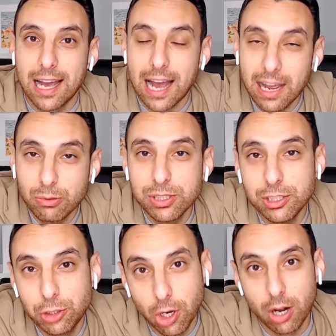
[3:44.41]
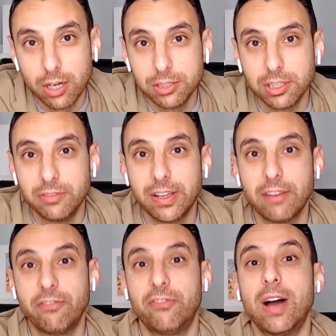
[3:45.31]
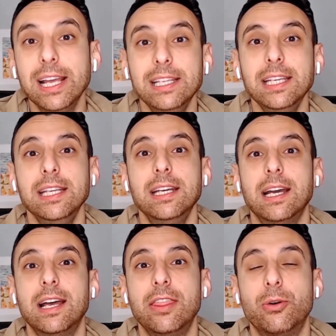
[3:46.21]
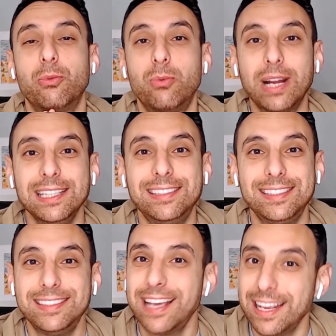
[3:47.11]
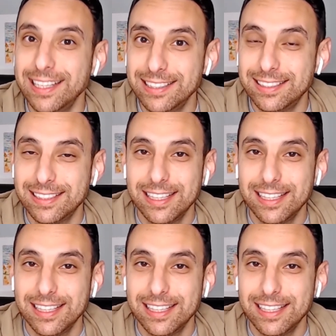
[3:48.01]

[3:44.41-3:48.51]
I was in charge of finding the right tenant